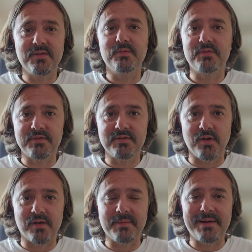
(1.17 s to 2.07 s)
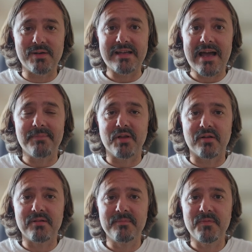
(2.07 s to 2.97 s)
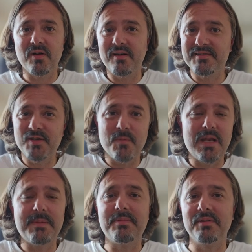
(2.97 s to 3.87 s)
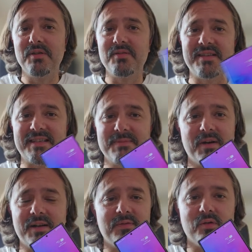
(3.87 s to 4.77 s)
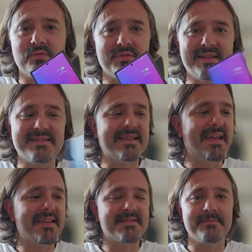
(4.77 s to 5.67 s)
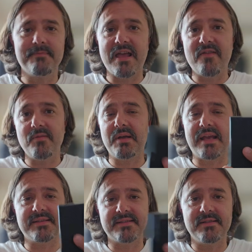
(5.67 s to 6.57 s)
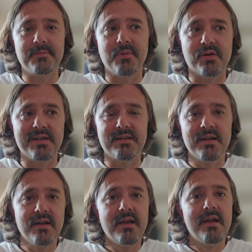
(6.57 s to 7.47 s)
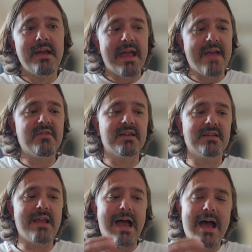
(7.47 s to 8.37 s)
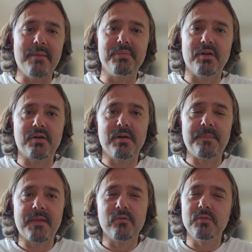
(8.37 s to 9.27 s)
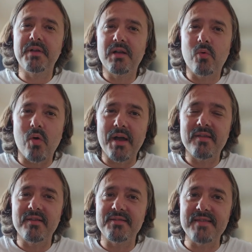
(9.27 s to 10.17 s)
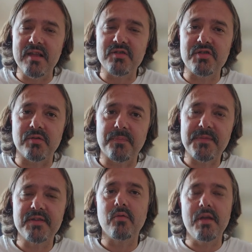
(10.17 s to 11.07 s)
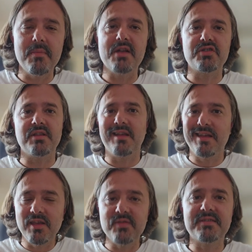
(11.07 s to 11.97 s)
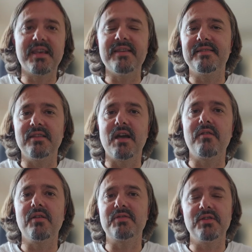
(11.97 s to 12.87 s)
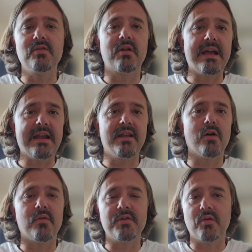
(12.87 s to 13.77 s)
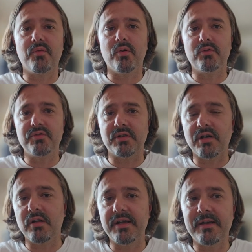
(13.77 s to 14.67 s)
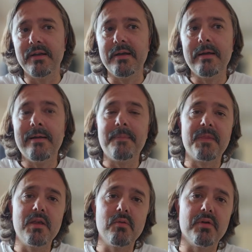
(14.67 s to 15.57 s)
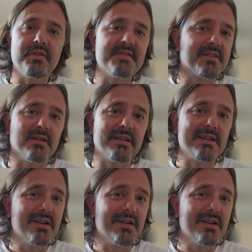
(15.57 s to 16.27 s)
to talk about lock. So many people using smartphones these days, everybody has this in the pocket. Having an lock will be quite essential. So imagine use case scenarios you are handing over your phone to a colleague. You want this colleague